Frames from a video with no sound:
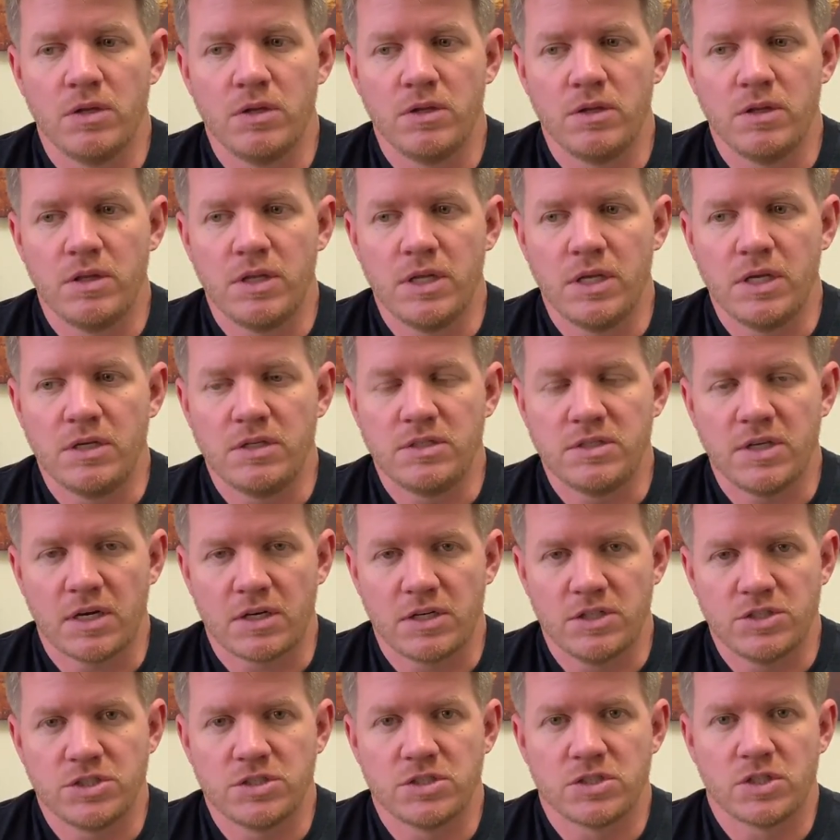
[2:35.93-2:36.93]
The
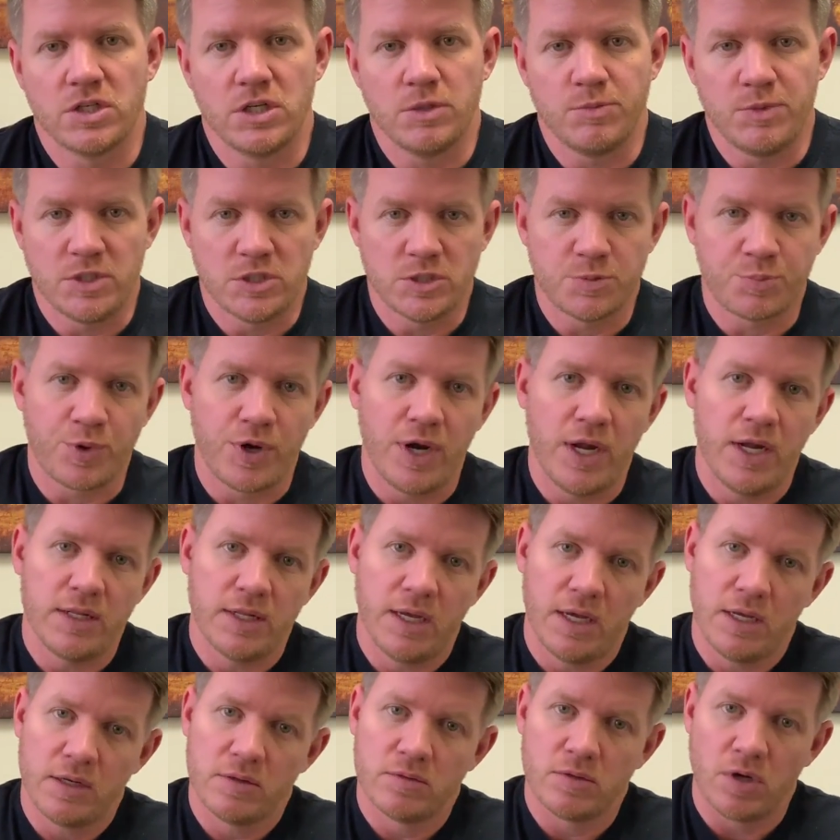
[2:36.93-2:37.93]
technician is going to be spraying
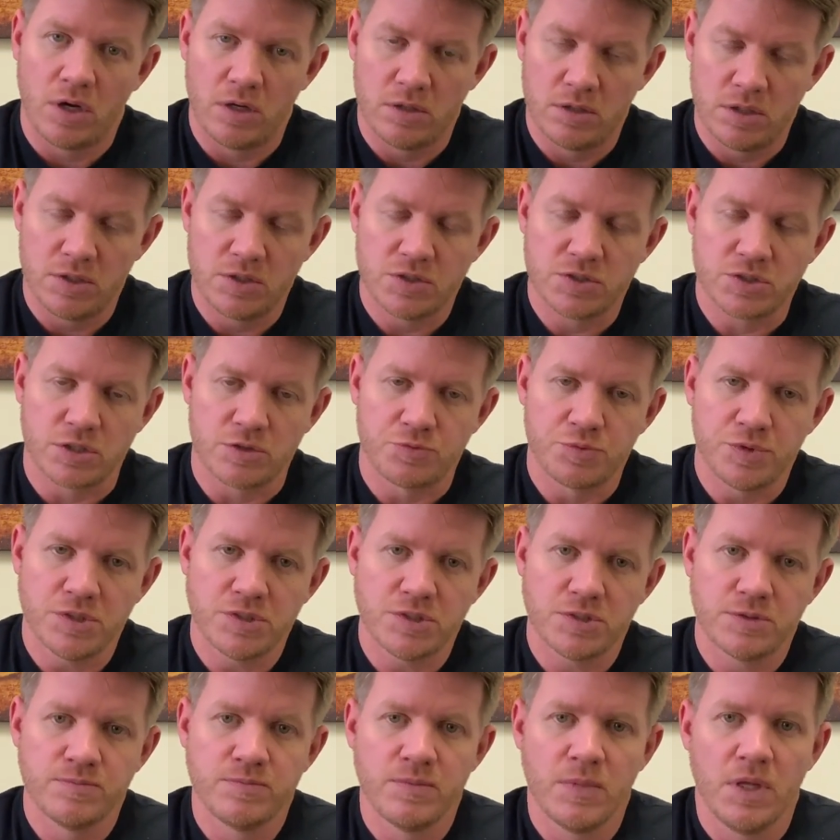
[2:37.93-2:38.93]
that onto the
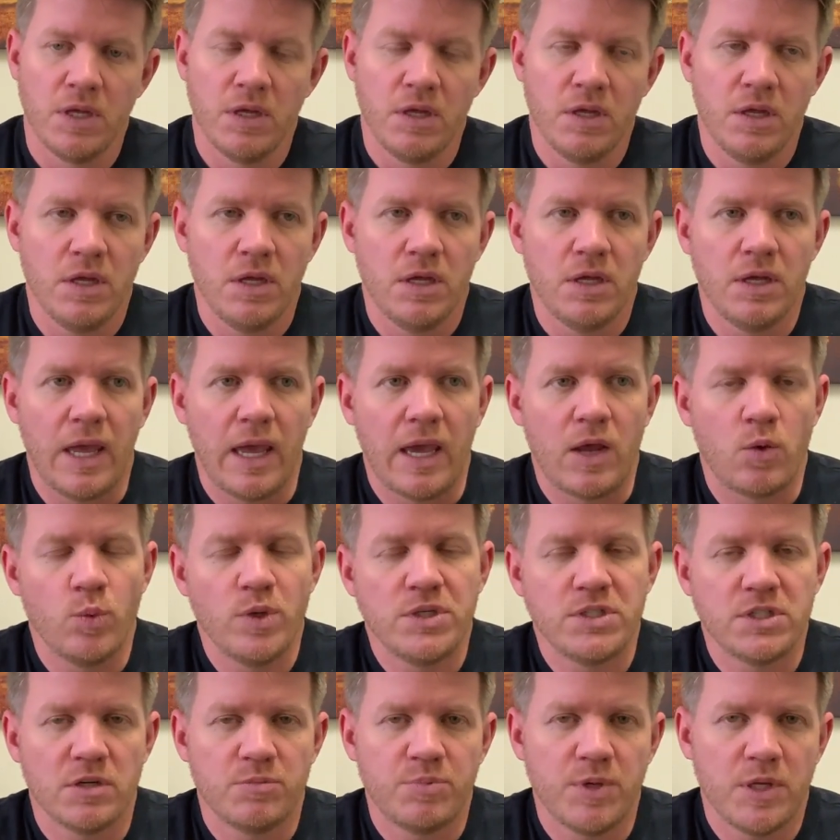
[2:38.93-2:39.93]
surface, and we
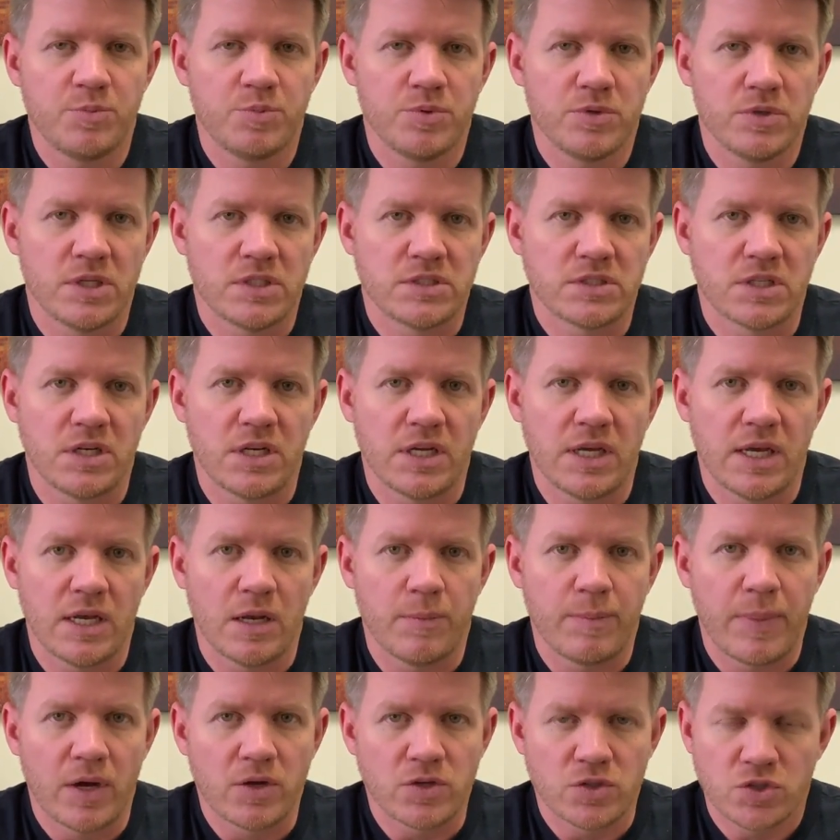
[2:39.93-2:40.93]
tell people it's going to get
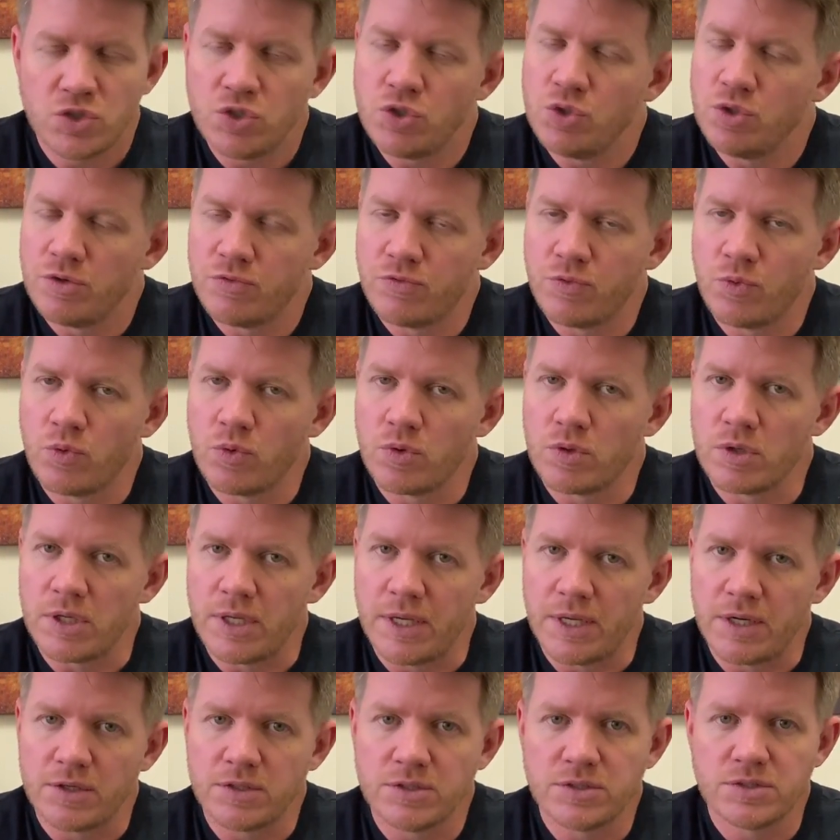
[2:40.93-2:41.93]
about 2 to 4
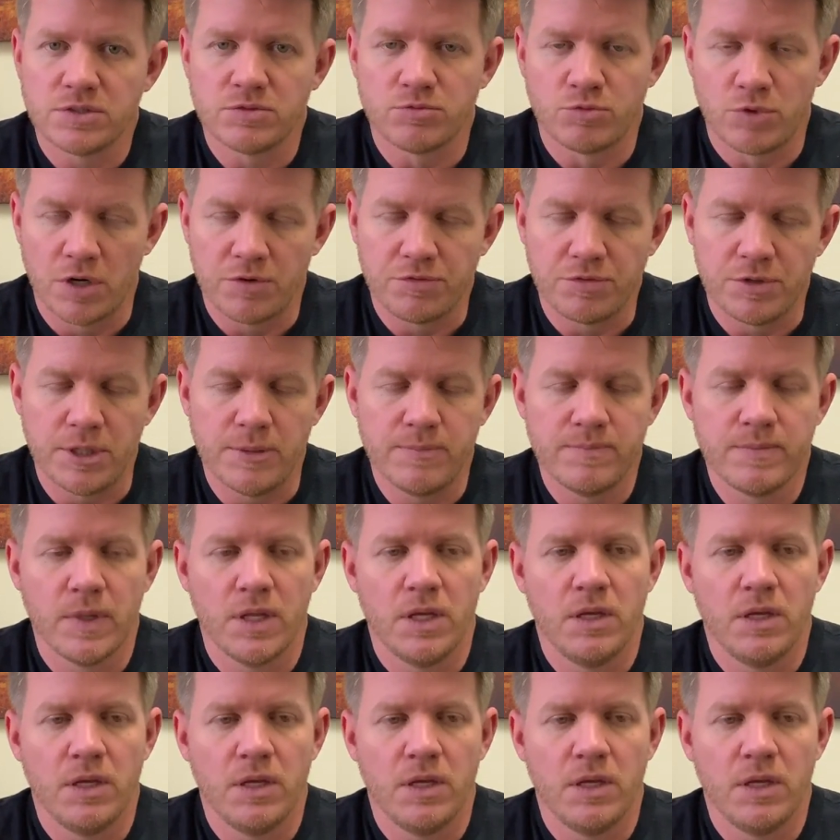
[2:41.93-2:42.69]
layers roughly.